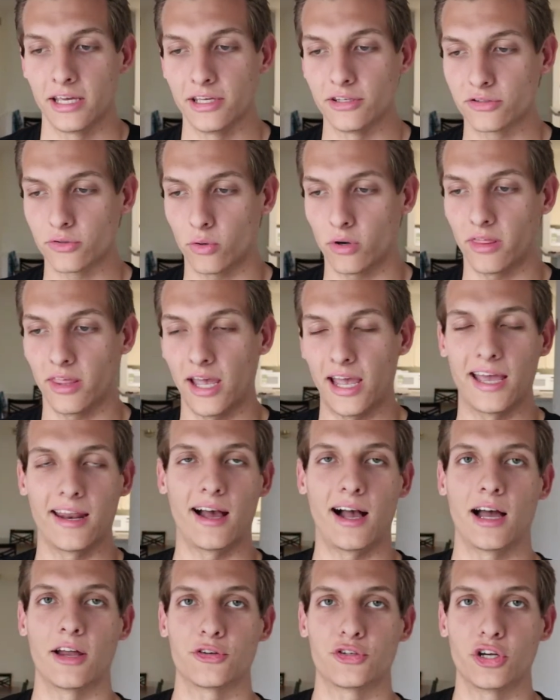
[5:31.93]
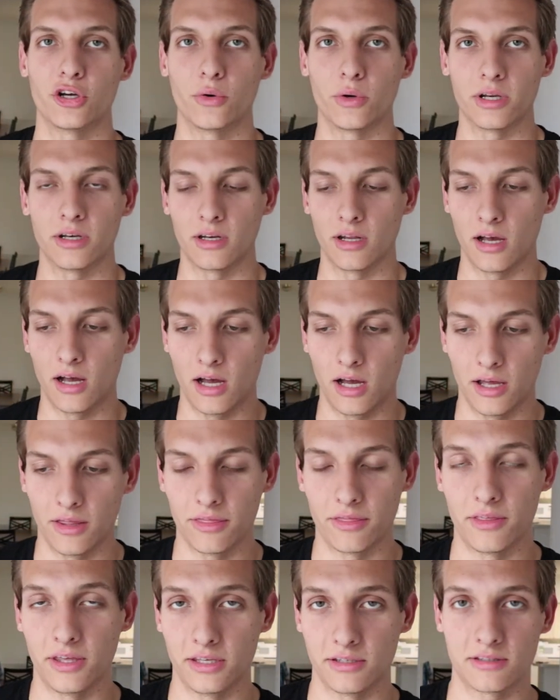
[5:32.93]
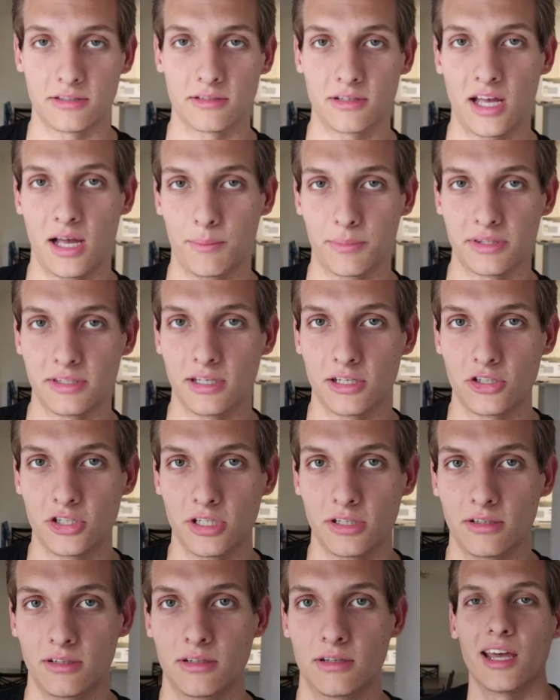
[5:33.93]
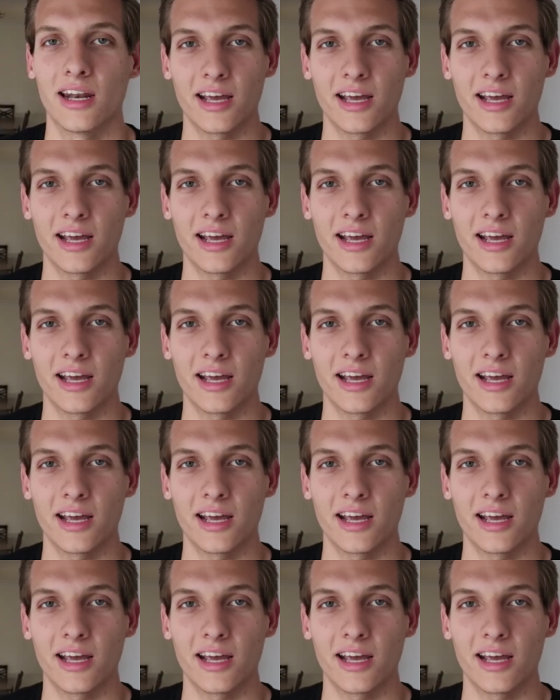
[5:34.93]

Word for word: He's sort of the head honcho in uh, this competition.